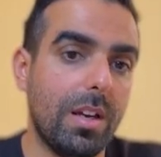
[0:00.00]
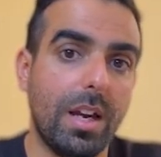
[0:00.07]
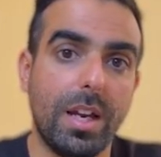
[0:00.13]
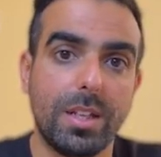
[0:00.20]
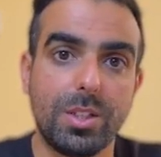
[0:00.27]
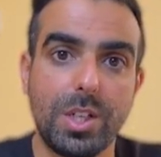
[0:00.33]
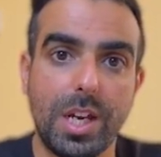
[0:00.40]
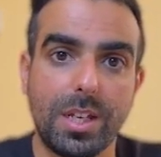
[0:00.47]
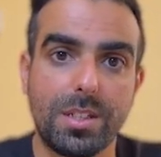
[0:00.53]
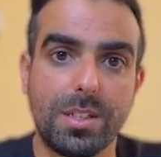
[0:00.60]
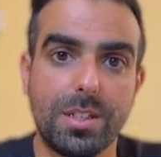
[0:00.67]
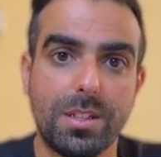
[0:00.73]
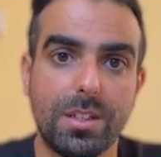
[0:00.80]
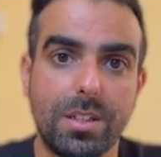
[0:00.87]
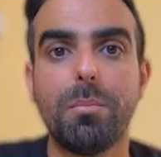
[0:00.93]
and
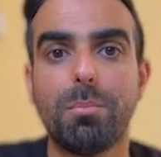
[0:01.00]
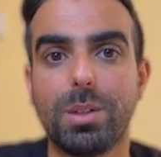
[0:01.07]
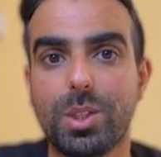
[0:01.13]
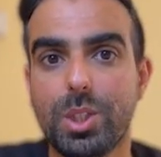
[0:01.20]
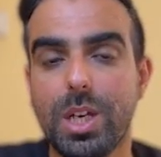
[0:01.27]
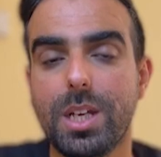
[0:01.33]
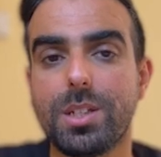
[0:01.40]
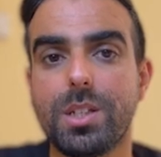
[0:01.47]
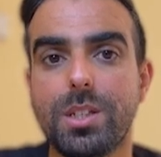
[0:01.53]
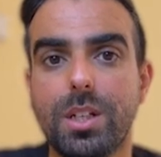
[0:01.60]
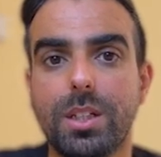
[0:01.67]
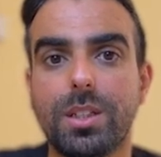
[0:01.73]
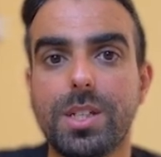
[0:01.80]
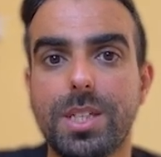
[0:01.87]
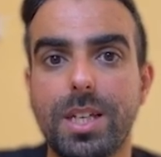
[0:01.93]
JAX. But JAX is
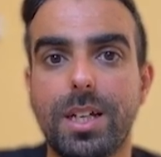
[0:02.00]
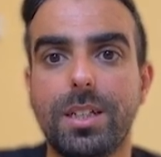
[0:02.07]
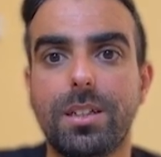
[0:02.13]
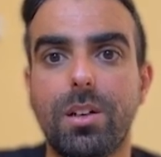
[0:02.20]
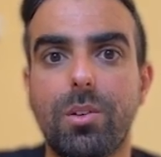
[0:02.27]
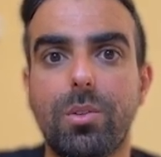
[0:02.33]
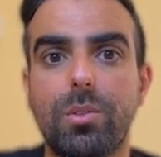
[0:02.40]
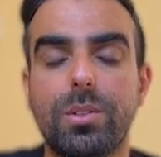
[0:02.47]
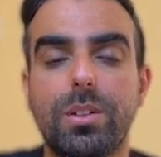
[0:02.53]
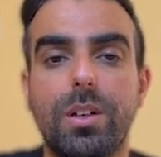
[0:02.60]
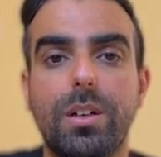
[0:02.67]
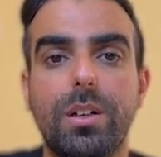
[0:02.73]
not a standalone